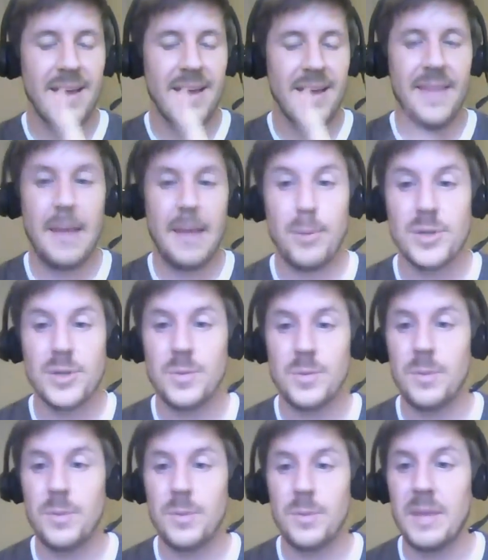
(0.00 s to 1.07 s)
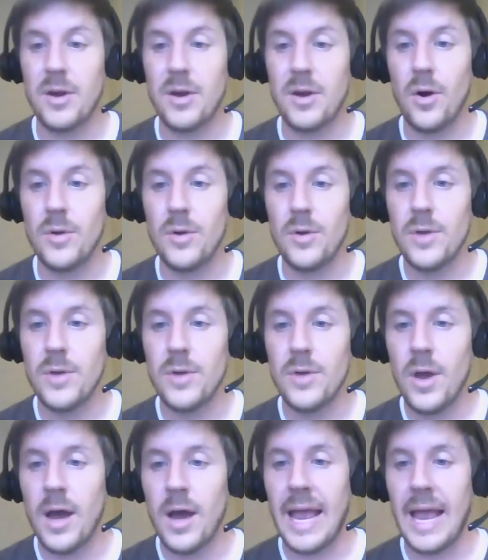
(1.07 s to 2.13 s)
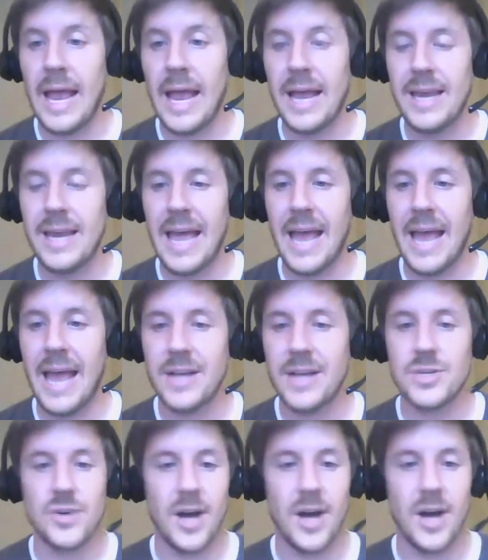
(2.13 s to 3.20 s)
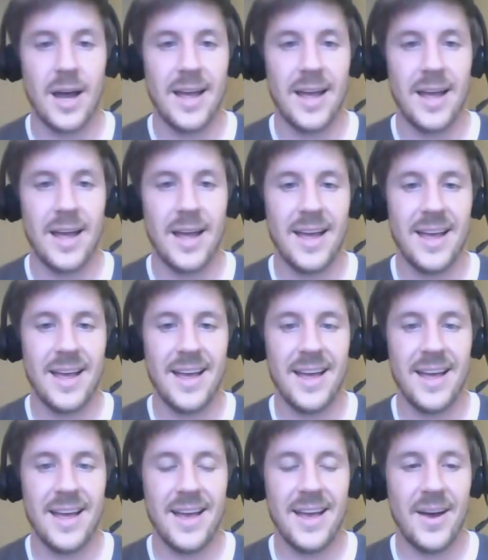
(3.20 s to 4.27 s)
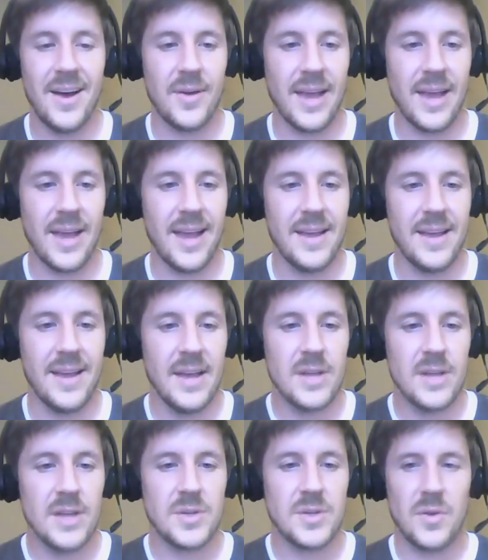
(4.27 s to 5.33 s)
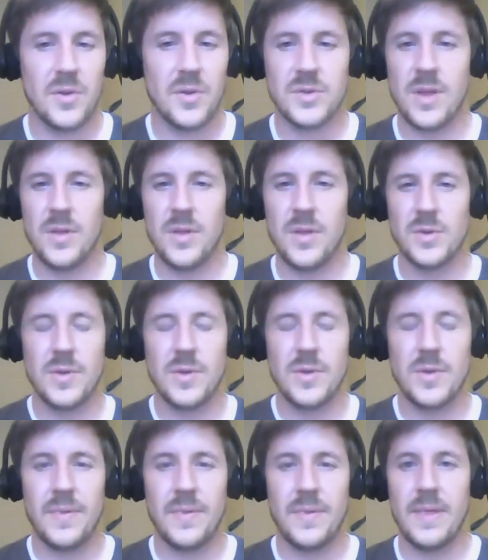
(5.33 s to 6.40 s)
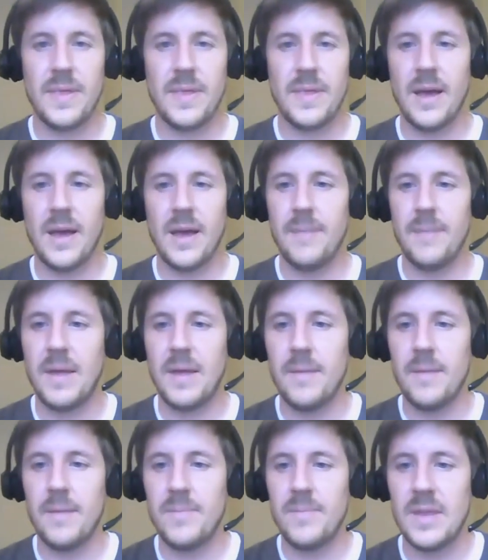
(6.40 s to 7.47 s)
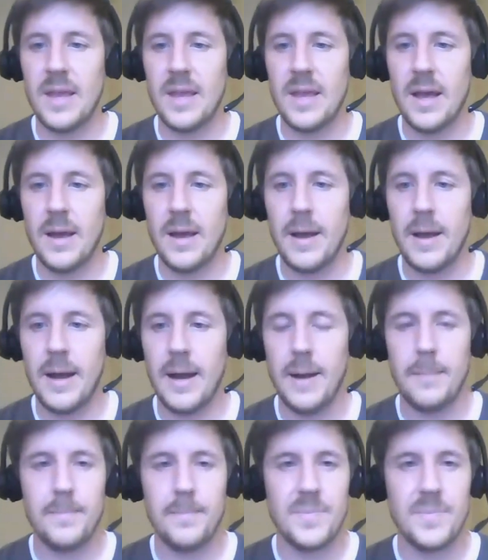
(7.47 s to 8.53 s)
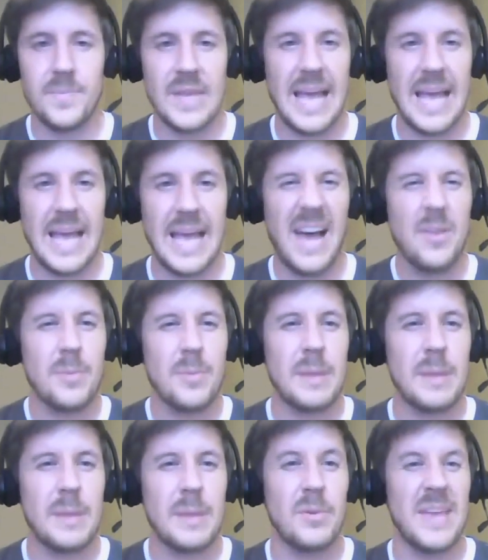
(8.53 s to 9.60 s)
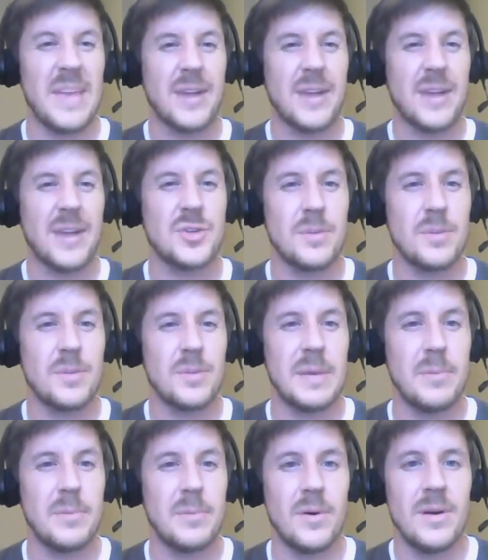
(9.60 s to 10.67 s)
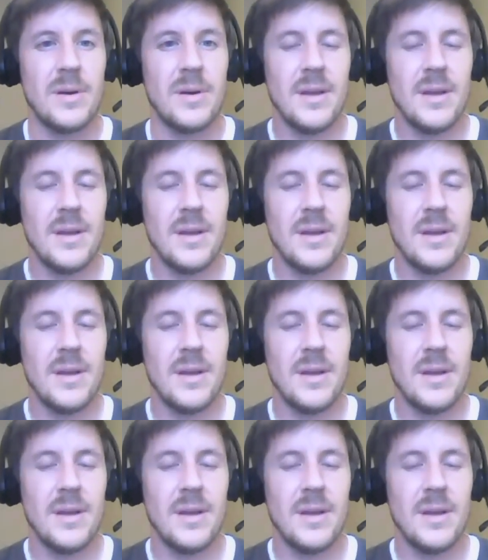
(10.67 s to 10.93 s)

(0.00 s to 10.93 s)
that person would be called uh, an extra. Okay, so those are the those are the the the, the uh, um, the other people, the extra people